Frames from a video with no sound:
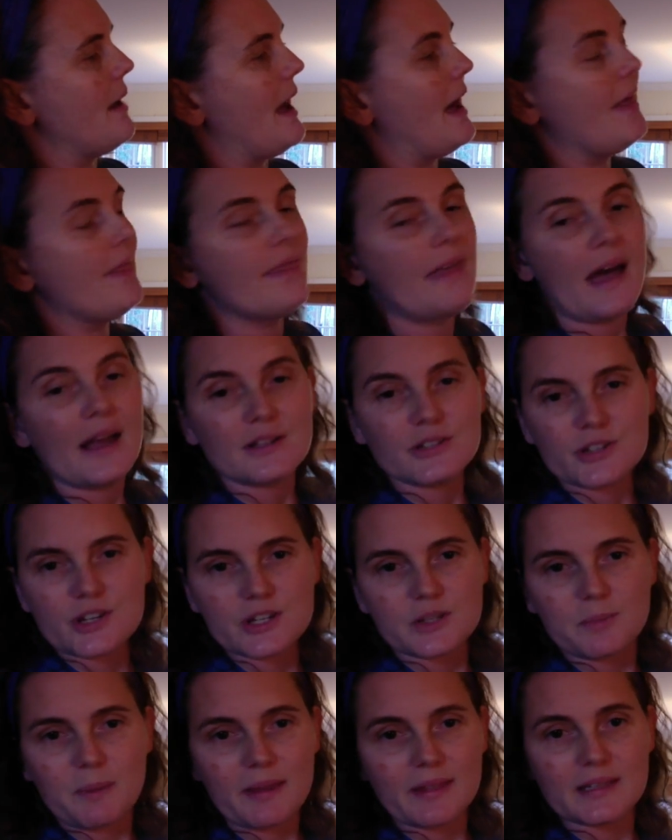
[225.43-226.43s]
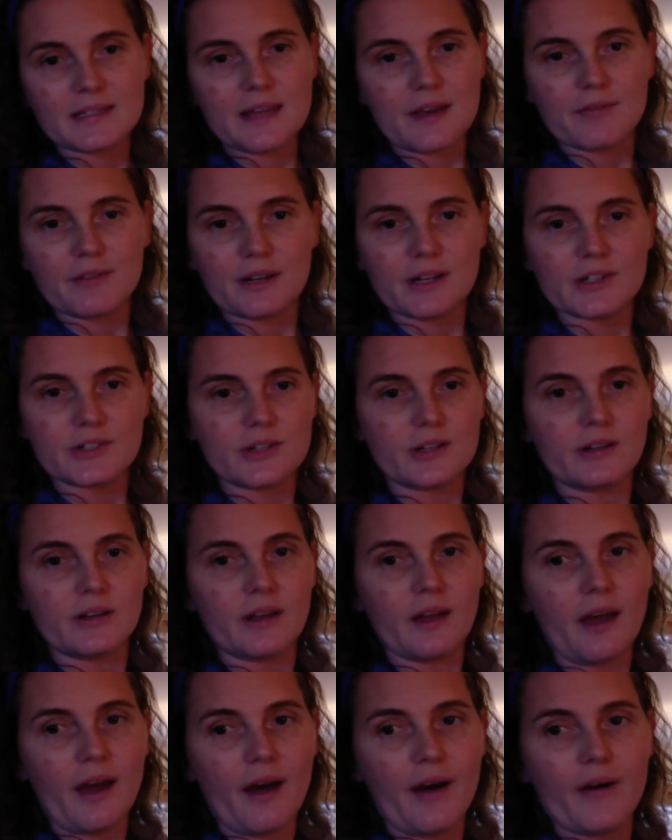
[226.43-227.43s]
and that's just by the definition
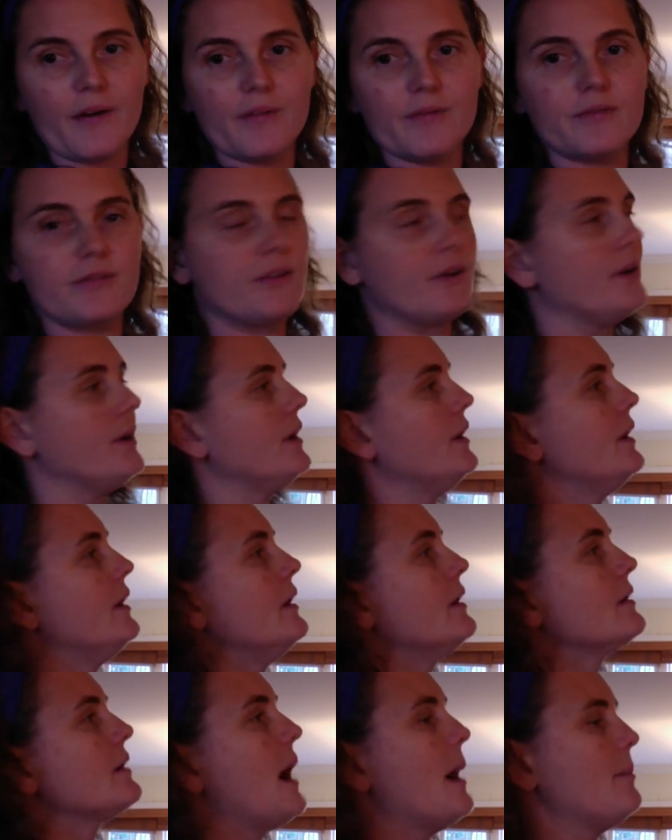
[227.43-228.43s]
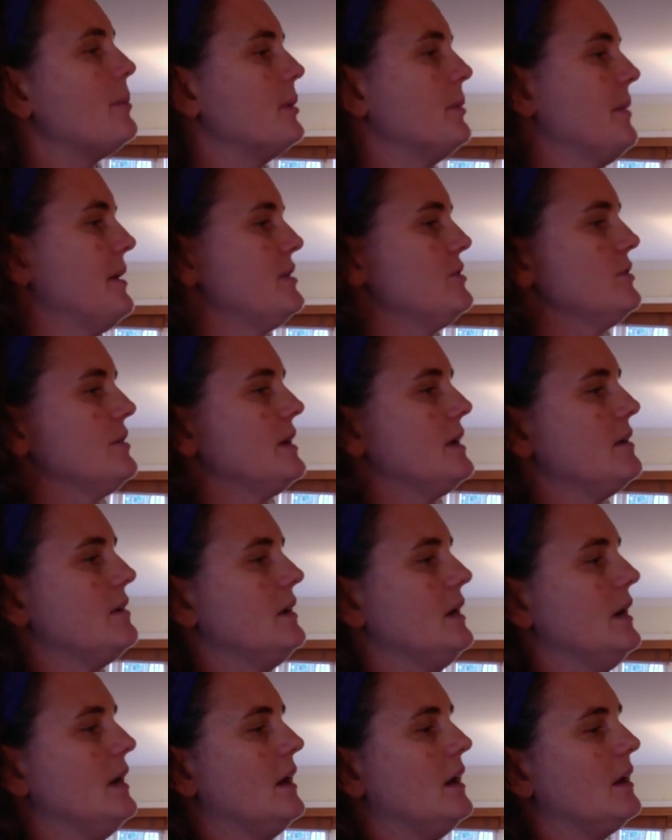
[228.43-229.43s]
of complementary.
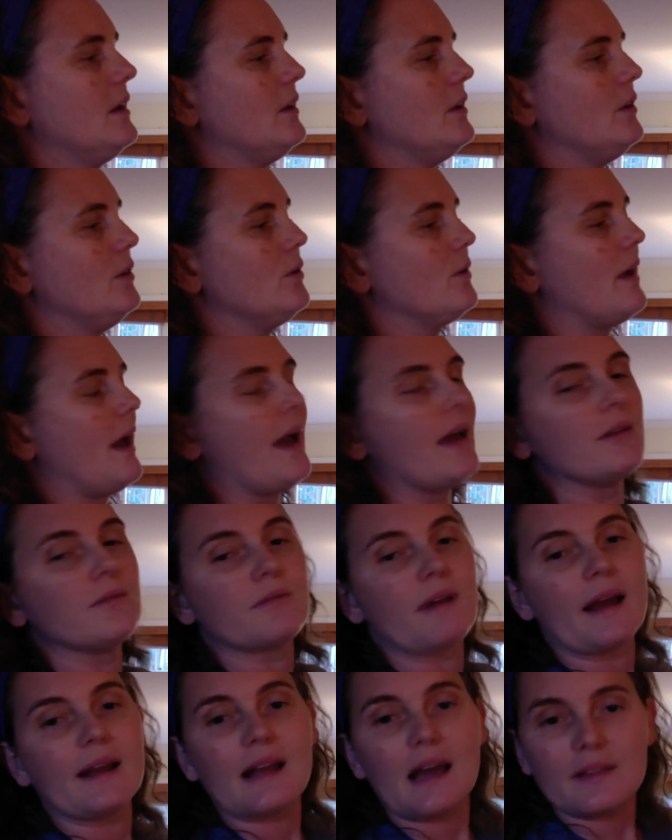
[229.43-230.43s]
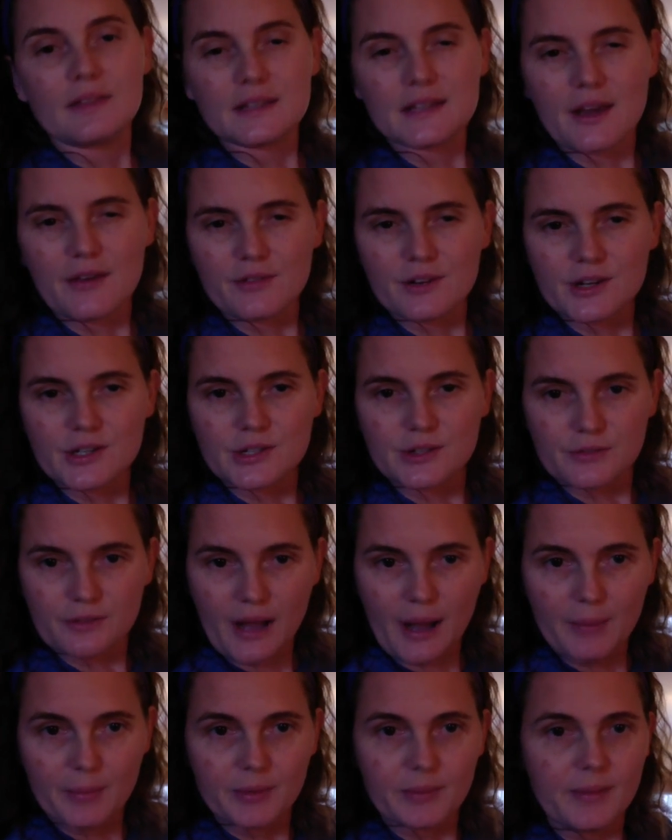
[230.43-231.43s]
You can write out the definition of
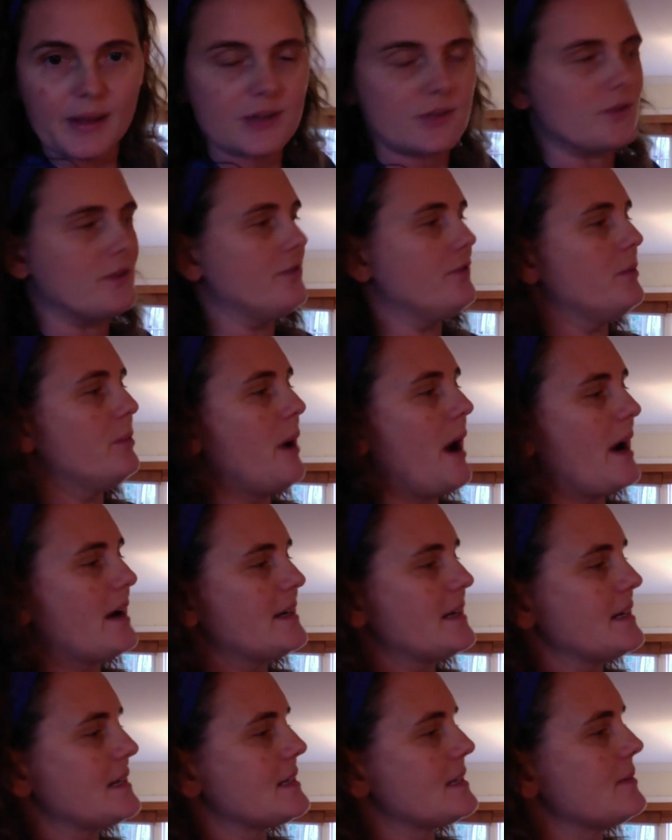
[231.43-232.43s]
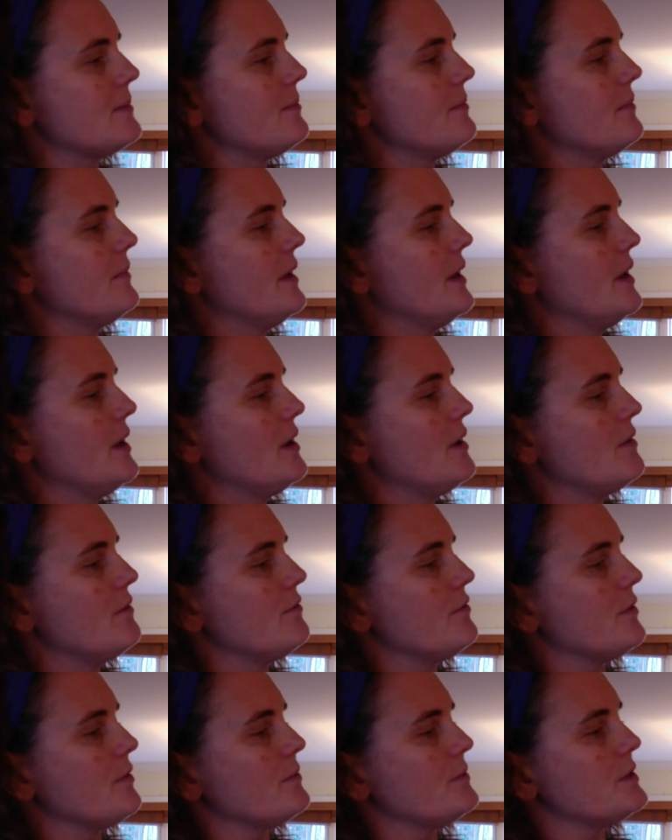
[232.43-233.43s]
complementary for practice.
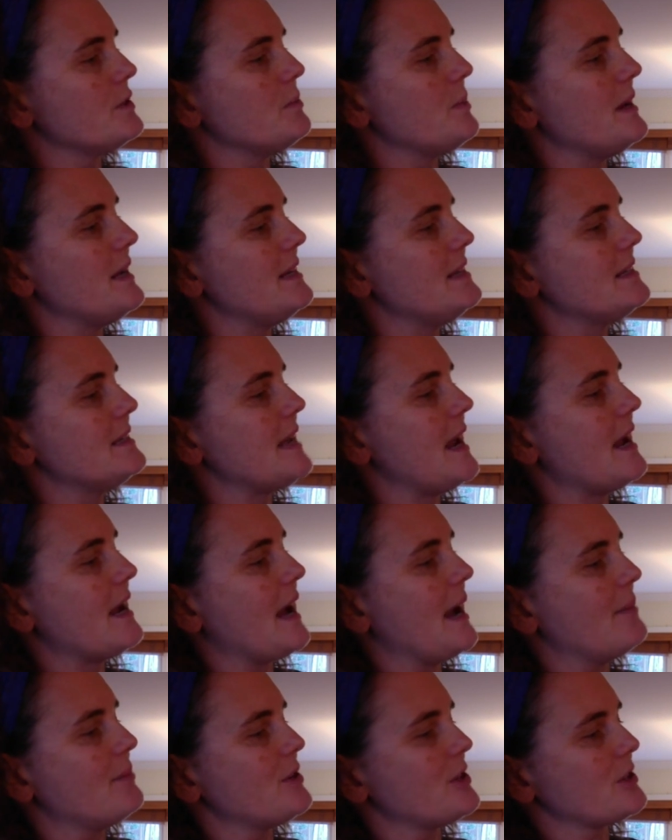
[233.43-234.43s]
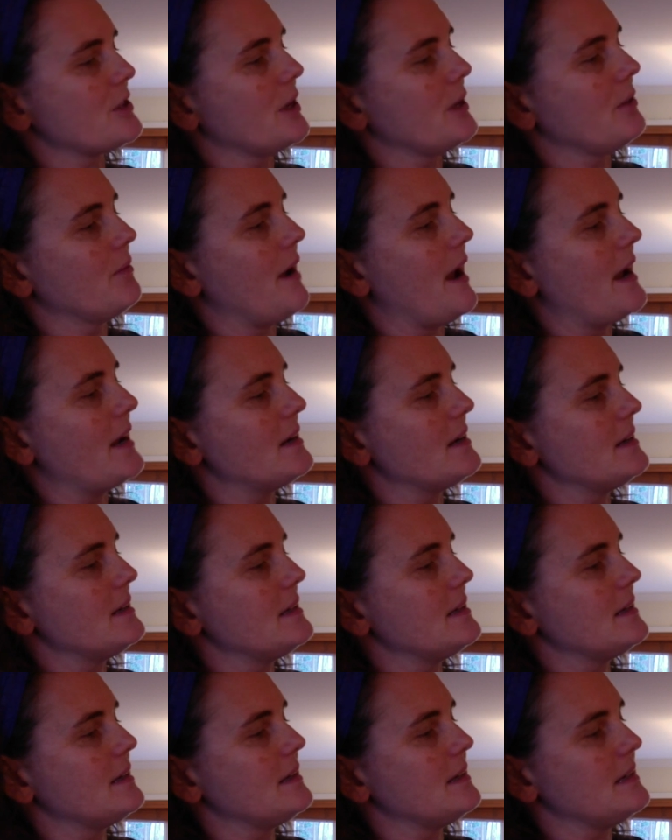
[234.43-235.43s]
For speed's sake, I'm just going to write
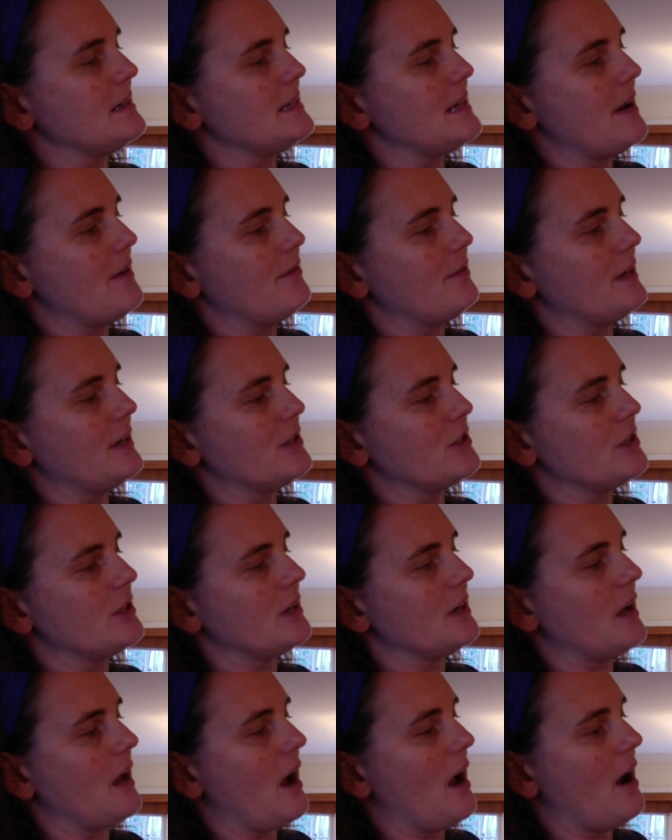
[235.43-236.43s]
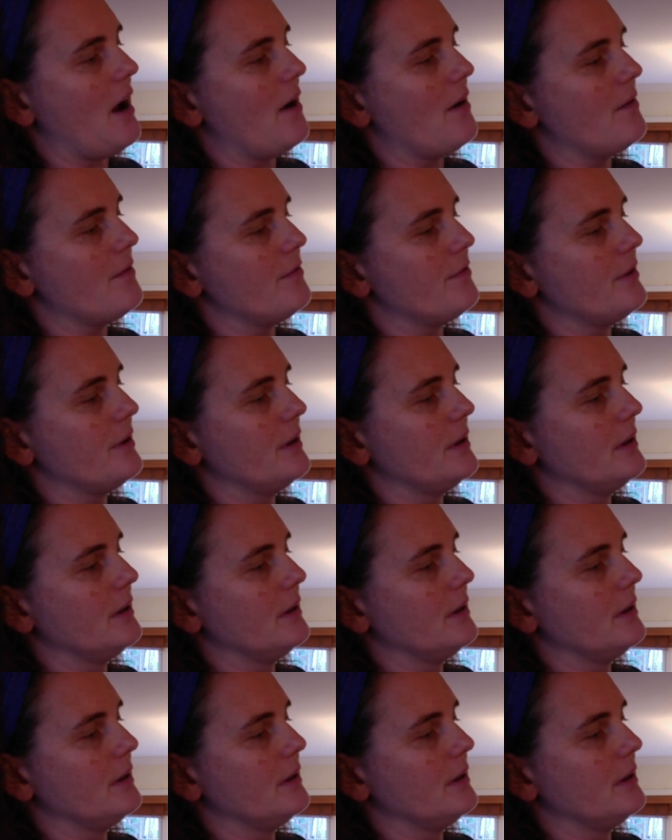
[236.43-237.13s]
definition of